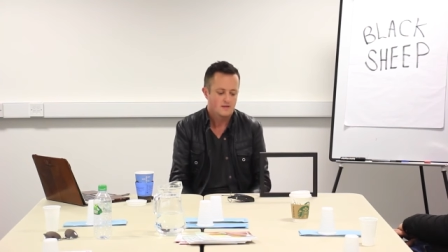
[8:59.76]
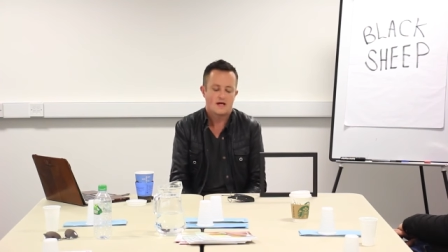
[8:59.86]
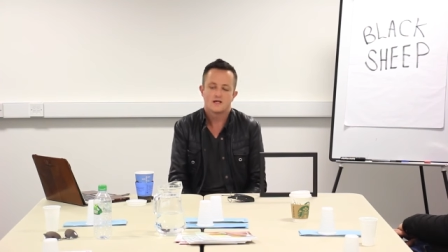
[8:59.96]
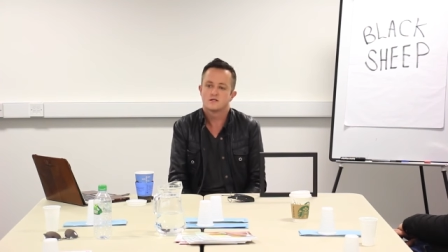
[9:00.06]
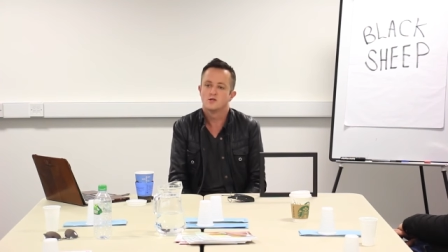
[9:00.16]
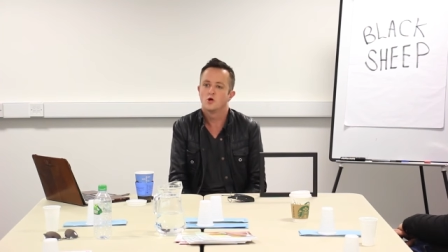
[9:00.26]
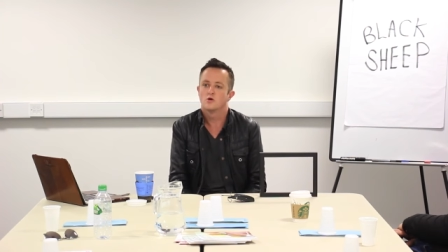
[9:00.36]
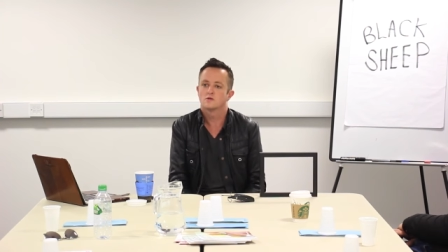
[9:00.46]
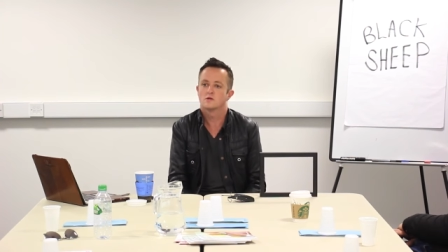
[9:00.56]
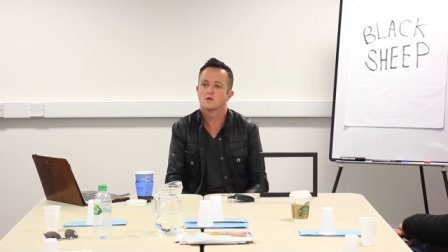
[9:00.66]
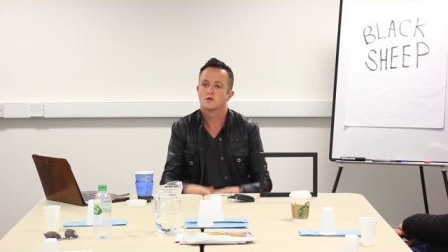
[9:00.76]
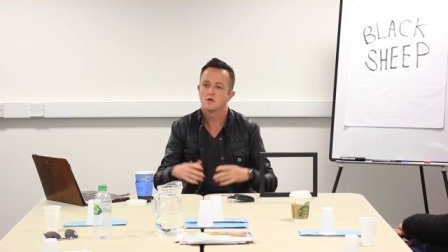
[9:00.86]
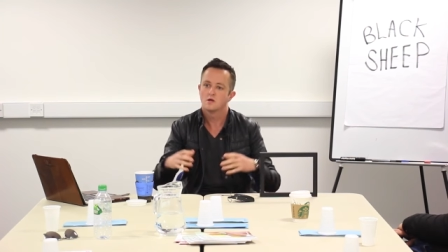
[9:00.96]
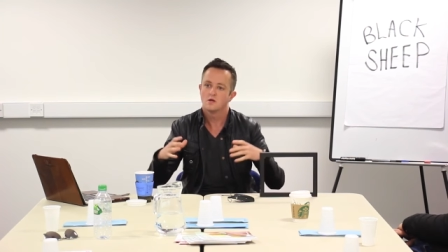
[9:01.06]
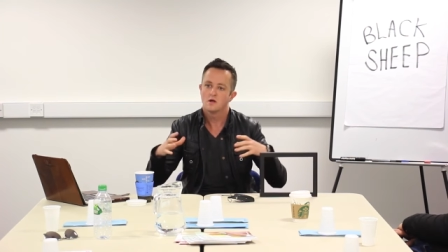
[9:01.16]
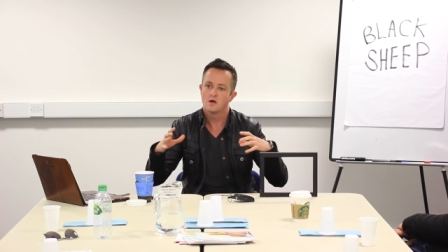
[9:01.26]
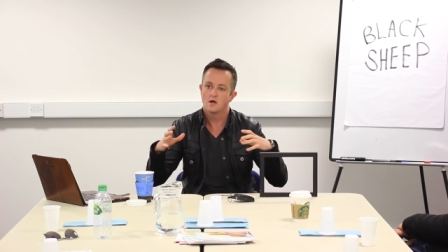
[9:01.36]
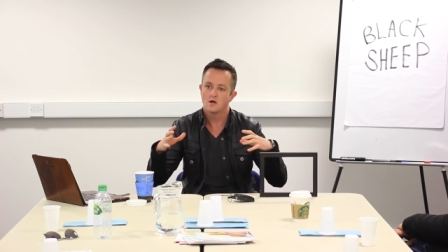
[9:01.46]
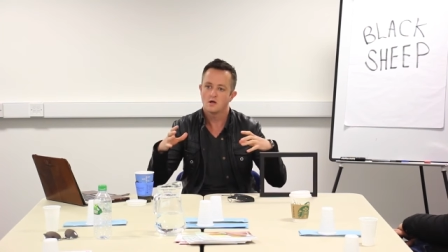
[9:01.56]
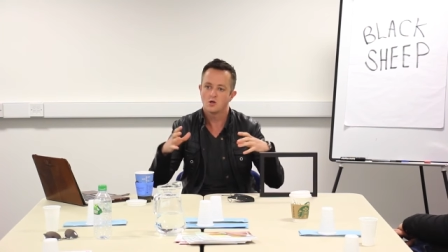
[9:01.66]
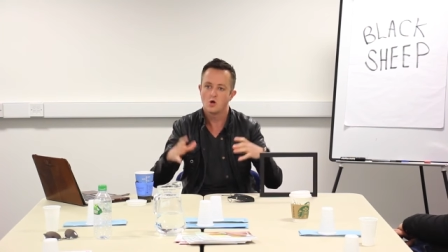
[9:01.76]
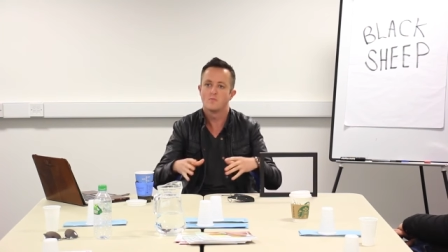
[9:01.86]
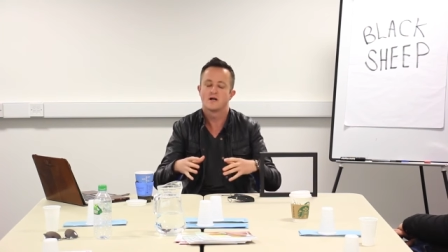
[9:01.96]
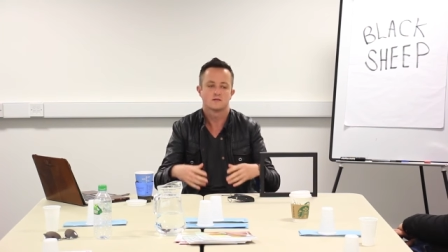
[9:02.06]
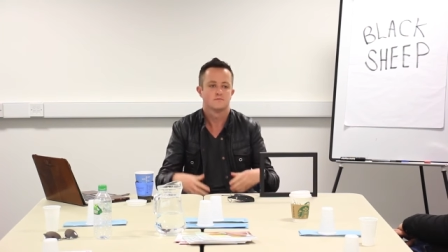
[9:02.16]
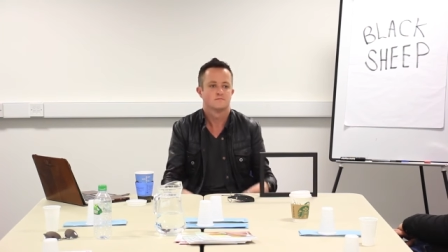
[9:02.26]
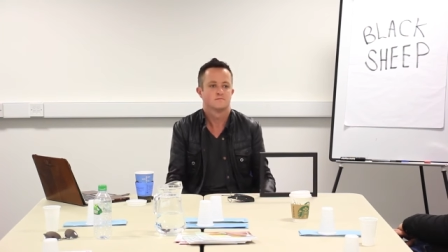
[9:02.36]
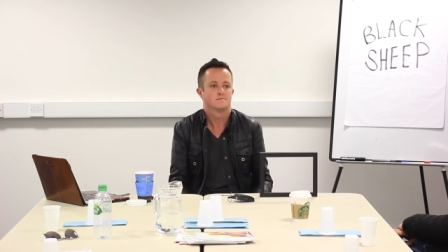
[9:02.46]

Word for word: that it's not uh, combat,